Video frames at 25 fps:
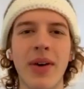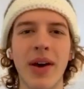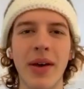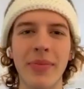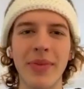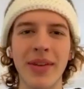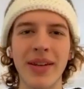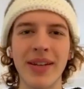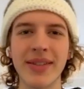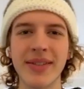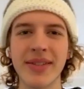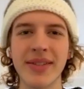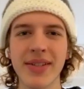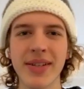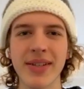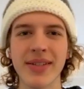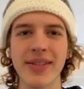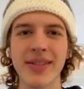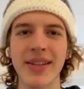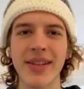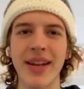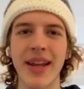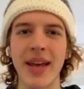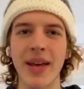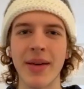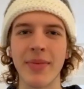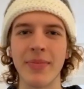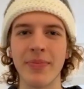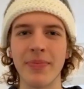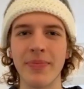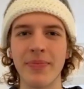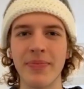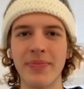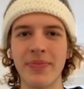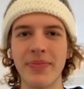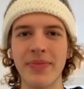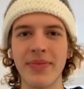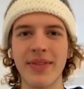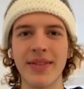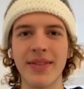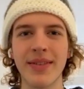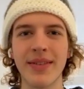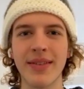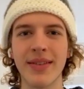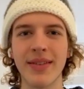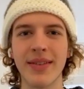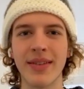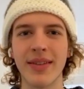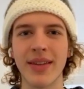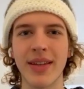well, I mean, it's just a name
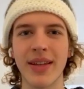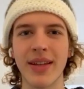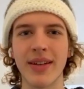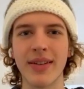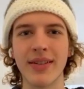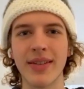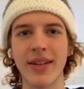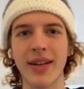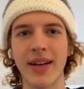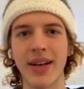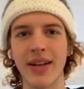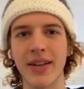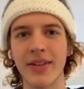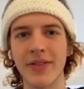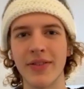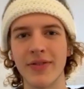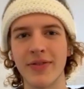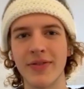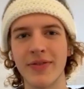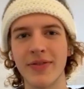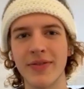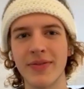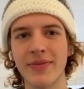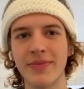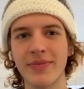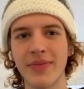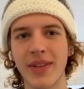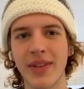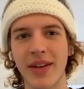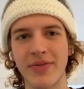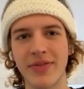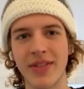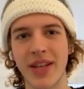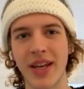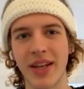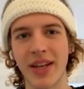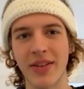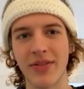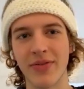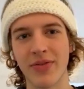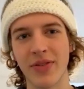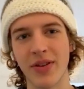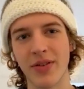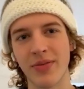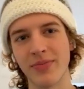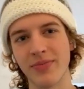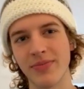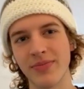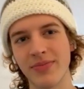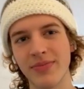that I've I've taken
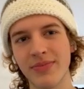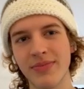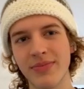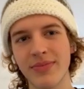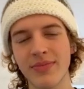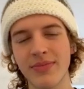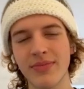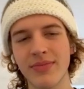from